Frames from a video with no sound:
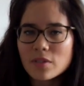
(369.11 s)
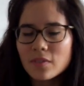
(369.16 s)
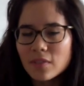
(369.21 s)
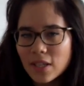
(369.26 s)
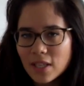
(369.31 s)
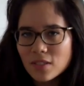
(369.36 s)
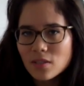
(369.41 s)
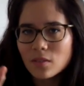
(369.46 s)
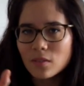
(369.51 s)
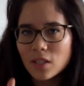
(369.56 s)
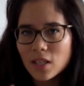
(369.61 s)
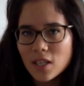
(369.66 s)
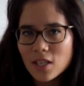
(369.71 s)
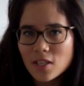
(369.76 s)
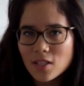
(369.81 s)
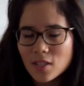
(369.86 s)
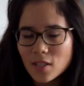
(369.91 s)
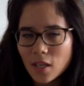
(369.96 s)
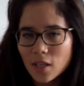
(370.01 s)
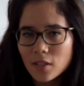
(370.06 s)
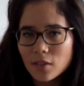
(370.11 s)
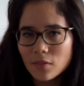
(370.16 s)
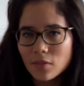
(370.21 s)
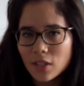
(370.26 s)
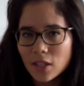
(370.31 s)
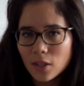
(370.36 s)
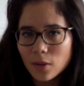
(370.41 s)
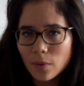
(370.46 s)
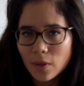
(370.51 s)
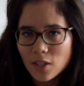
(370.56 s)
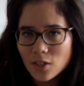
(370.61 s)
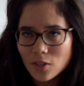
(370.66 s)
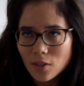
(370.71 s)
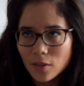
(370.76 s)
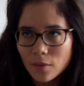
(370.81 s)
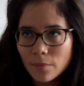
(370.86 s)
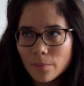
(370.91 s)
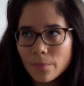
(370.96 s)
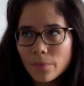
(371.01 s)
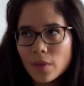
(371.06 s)
of gas on each side of the
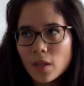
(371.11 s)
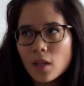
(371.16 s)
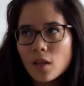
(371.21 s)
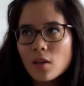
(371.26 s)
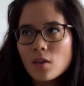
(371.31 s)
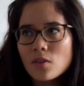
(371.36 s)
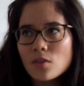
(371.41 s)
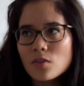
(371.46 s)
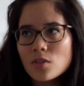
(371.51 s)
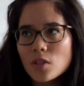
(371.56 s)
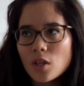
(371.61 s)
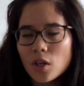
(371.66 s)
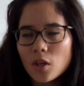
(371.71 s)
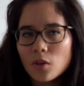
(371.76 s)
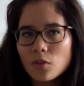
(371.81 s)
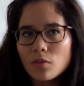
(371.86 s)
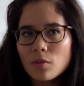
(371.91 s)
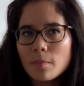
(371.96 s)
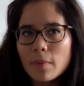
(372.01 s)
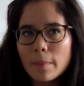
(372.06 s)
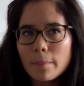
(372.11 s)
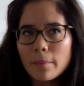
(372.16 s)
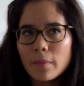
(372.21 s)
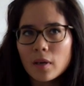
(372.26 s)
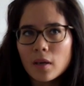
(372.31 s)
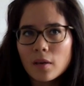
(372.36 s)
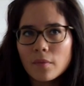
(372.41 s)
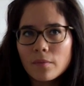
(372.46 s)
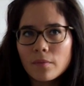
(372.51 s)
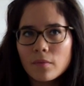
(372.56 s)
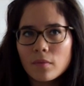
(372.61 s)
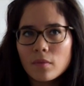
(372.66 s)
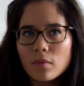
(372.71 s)
equation. So remember,